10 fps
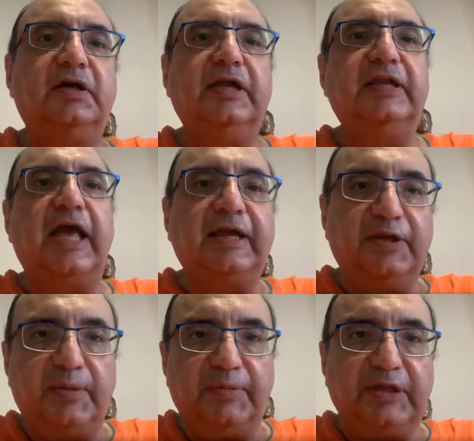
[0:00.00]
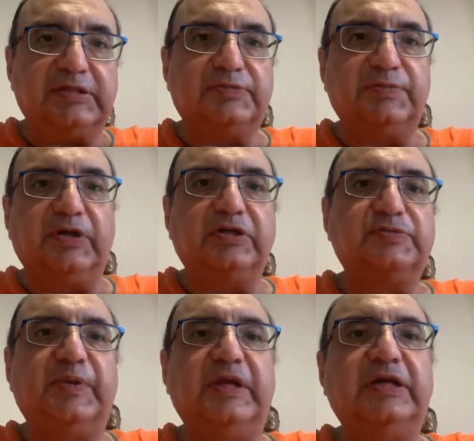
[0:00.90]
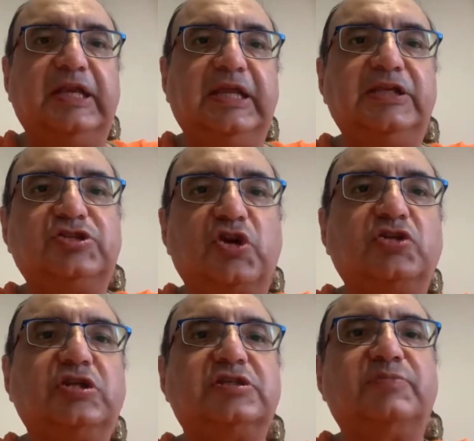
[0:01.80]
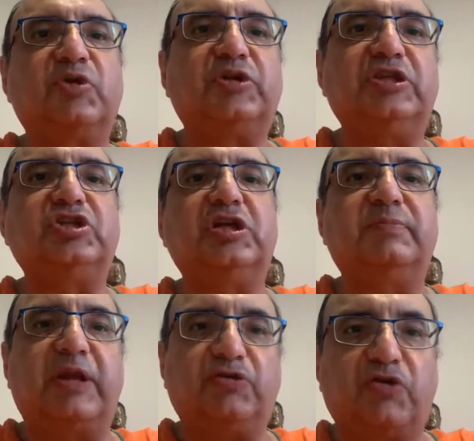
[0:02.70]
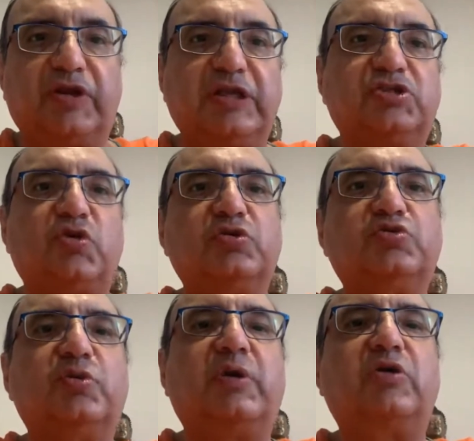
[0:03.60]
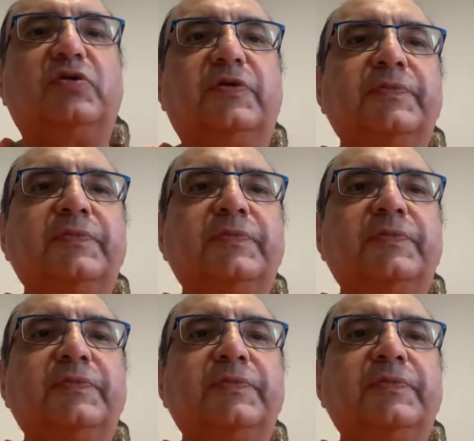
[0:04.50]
In academics, because being a dean is not just about teaching and mentoring, it's also about